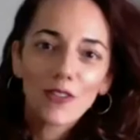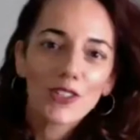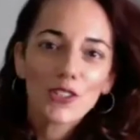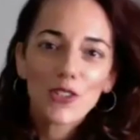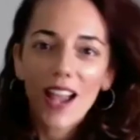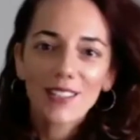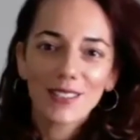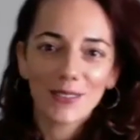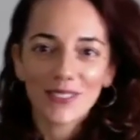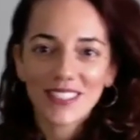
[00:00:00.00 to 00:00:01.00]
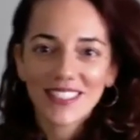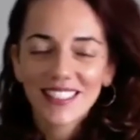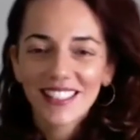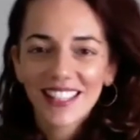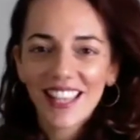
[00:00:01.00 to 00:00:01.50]
first tracksuits
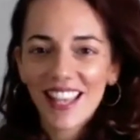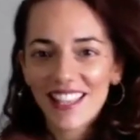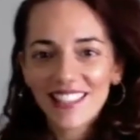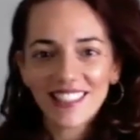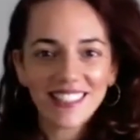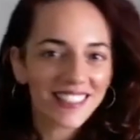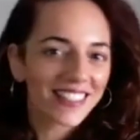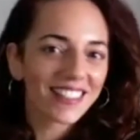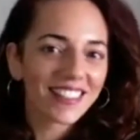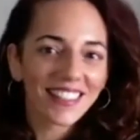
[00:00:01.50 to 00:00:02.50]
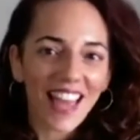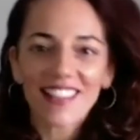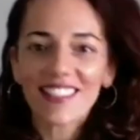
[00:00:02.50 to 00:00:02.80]
because is that, that,